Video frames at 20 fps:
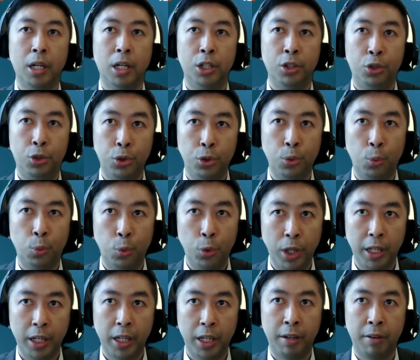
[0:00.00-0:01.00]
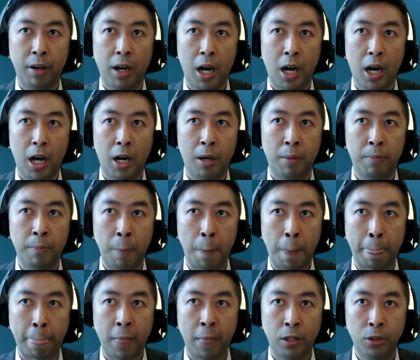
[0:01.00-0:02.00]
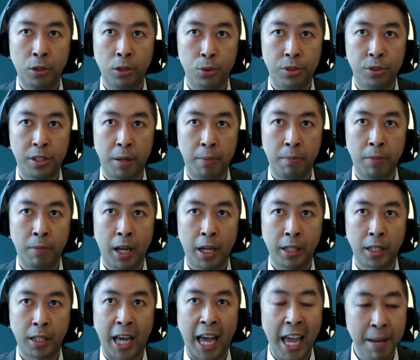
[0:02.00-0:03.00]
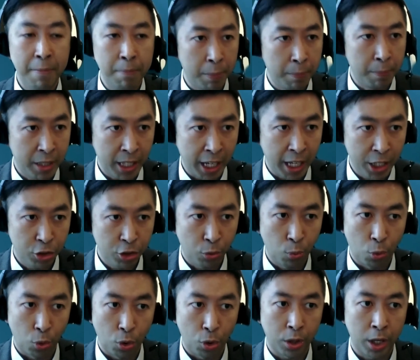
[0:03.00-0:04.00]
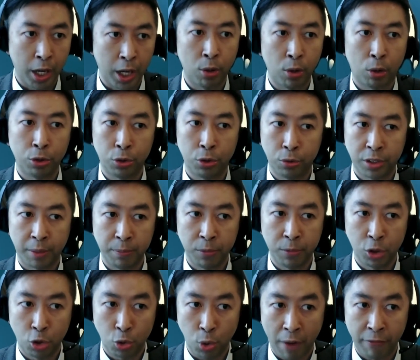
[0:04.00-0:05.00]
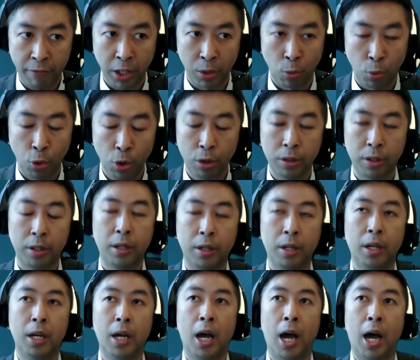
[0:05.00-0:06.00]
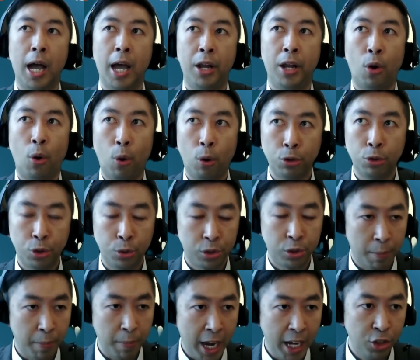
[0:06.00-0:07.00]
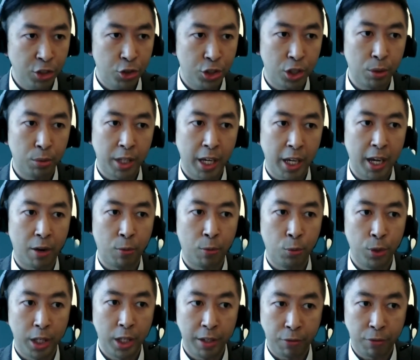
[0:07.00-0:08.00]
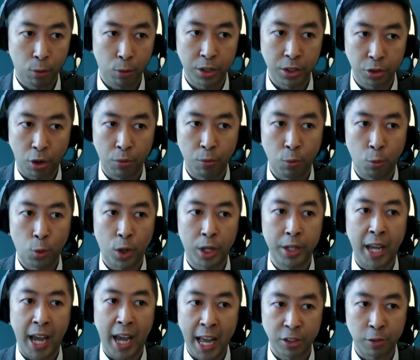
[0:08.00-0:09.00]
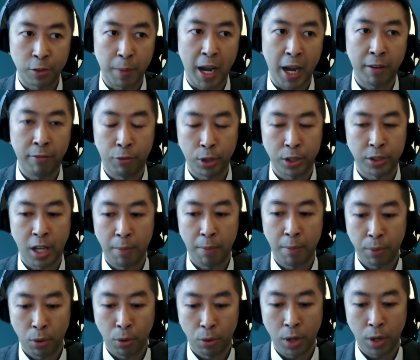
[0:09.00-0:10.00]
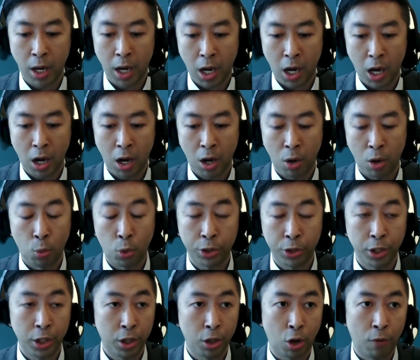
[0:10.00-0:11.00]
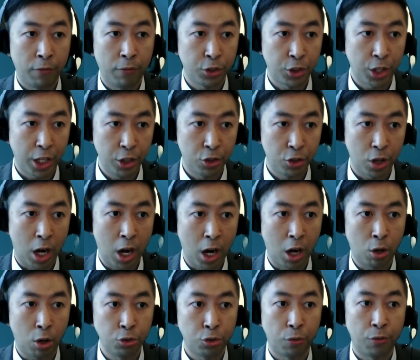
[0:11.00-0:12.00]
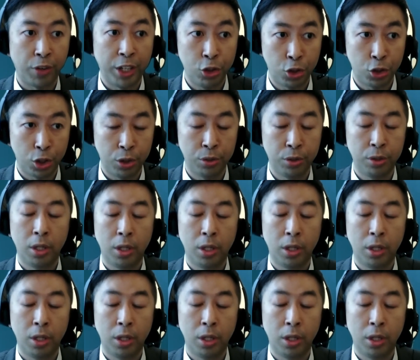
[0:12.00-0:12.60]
to really do some like the implementation work and also some drafting work. And also some NGO, they are really focused on one aspect, for example, water conservation,